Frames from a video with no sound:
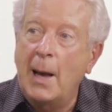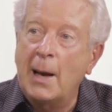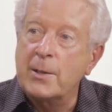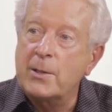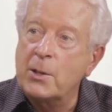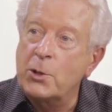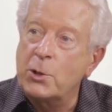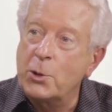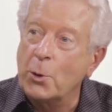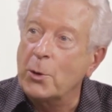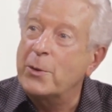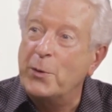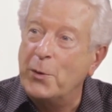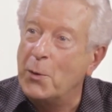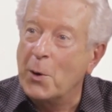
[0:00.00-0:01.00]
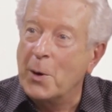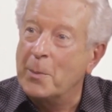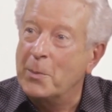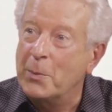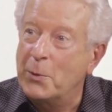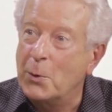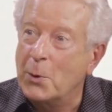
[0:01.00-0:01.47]
as a short
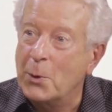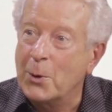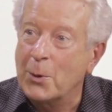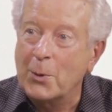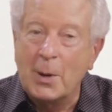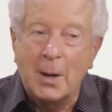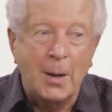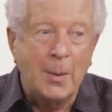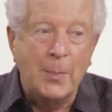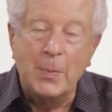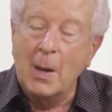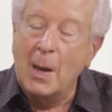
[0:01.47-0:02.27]
form for